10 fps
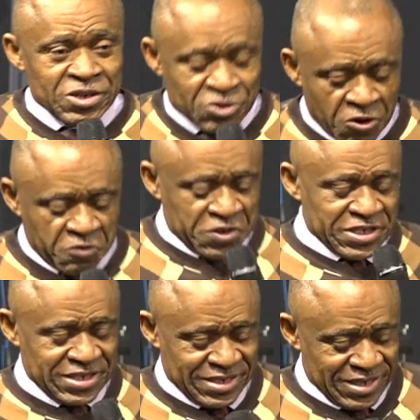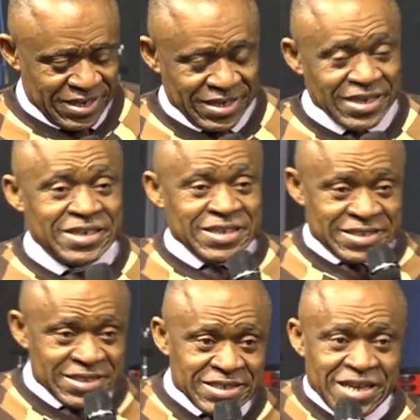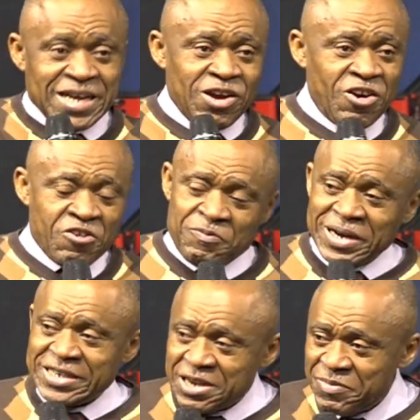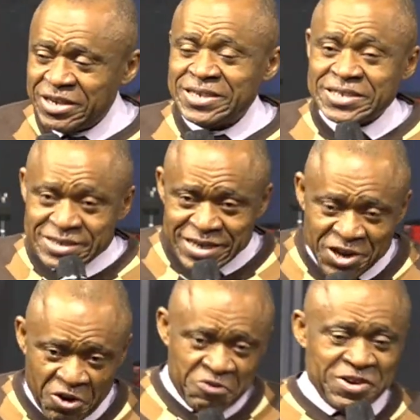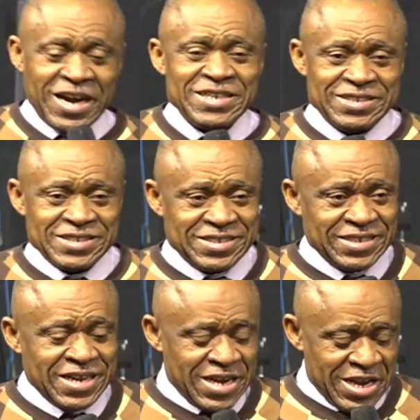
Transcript: COVID, in this year of pandemic, this year of crisis.